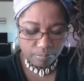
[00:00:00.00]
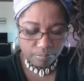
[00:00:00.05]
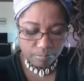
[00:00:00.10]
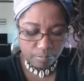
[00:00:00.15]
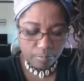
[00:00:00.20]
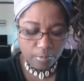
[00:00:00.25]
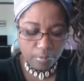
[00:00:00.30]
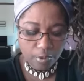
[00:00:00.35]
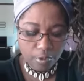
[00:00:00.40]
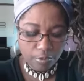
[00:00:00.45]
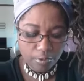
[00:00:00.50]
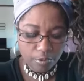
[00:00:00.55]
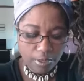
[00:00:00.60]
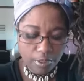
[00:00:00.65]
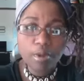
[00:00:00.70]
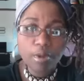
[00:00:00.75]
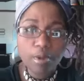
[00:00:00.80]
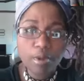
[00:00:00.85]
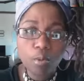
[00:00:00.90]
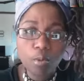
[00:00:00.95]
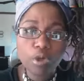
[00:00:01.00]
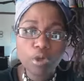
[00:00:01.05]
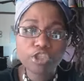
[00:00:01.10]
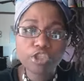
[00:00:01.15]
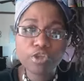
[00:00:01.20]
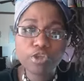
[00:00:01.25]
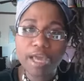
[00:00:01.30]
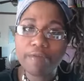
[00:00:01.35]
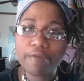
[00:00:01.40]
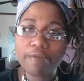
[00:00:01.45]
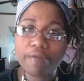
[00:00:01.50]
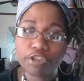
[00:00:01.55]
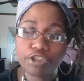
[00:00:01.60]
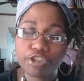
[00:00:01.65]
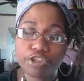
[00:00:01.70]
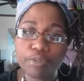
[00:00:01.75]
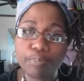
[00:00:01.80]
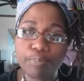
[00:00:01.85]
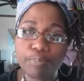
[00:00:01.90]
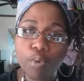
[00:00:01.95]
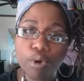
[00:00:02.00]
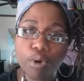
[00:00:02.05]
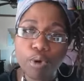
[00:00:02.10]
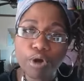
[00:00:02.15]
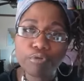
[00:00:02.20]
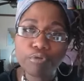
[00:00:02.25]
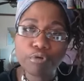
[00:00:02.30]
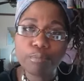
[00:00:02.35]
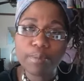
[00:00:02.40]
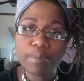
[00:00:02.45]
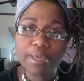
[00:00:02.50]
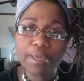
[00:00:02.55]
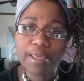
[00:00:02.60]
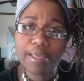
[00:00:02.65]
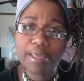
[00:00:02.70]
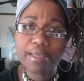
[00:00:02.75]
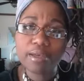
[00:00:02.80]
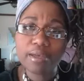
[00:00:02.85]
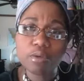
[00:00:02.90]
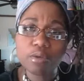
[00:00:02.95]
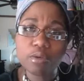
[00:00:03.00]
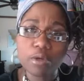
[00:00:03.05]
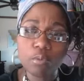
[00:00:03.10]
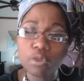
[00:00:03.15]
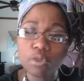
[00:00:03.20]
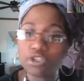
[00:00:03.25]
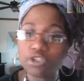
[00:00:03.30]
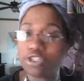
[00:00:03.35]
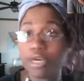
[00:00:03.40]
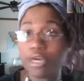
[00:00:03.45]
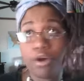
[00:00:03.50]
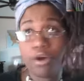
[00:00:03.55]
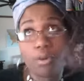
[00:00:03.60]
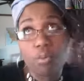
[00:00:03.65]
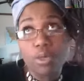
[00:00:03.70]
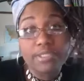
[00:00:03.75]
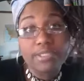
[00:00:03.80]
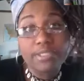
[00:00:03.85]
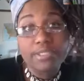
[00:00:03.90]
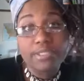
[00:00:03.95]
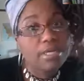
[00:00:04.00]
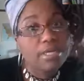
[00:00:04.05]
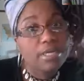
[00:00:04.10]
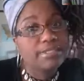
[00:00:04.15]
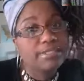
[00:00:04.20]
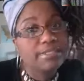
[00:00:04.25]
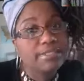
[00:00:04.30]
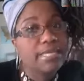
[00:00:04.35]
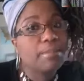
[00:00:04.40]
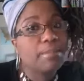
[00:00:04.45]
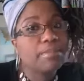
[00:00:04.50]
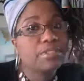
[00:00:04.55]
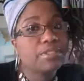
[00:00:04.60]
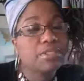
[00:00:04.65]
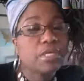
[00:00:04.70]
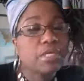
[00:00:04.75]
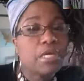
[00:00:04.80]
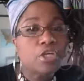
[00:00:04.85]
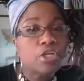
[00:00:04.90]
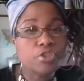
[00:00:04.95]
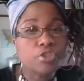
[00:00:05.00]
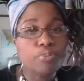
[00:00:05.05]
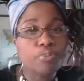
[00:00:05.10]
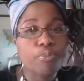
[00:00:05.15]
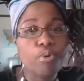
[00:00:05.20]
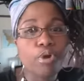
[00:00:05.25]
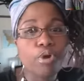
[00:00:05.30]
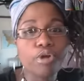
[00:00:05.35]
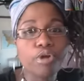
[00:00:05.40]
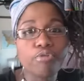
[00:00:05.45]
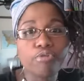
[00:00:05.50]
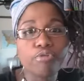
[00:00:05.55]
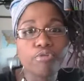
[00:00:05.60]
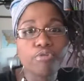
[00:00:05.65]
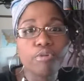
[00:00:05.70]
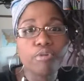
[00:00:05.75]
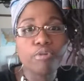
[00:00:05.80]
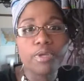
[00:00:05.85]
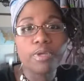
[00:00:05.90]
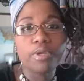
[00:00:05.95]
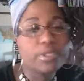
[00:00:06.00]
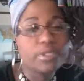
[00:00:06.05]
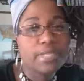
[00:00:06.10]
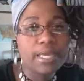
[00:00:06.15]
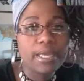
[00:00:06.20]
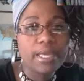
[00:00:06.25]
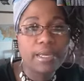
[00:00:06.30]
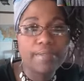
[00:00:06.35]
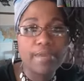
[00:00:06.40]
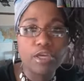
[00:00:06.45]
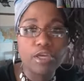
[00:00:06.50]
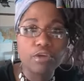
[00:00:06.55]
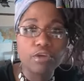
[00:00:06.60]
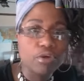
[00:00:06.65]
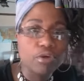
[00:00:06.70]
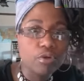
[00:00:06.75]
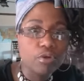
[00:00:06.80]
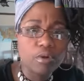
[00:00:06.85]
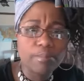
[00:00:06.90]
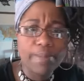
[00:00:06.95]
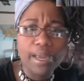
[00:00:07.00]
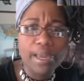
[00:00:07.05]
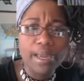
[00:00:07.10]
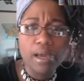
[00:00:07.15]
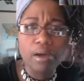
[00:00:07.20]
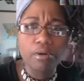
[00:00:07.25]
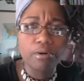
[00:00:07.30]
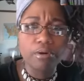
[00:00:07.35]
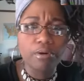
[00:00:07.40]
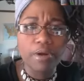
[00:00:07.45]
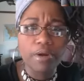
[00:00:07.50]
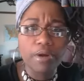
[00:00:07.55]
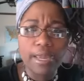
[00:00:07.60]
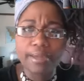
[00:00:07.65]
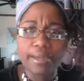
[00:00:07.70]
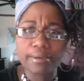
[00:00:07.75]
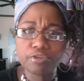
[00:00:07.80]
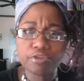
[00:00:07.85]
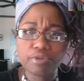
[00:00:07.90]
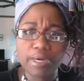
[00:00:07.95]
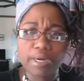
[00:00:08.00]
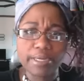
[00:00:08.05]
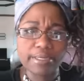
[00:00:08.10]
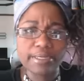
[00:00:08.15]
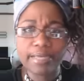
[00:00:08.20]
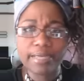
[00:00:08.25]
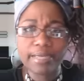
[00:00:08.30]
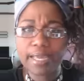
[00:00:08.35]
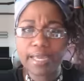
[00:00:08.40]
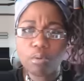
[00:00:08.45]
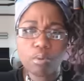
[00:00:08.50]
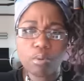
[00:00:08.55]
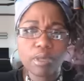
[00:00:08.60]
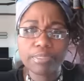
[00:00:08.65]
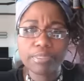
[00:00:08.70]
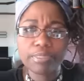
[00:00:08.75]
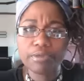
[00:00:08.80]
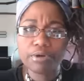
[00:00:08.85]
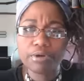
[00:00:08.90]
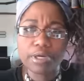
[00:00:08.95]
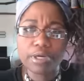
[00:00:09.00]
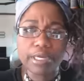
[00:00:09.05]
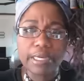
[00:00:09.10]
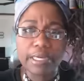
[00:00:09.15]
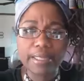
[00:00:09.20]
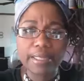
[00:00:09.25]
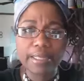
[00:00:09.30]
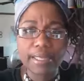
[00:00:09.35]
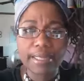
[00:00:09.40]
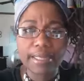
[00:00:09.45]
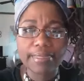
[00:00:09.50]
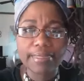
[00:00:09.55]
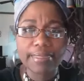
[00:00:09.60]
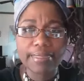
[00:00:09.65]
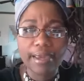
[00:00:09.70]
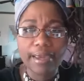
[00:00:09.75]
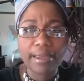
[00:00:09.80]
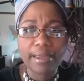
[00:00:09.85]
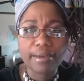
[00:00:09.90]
Okay. What did you have a support group in? Was there an established support group in Louisiana that you knew about or had tried to connect with or anything like that?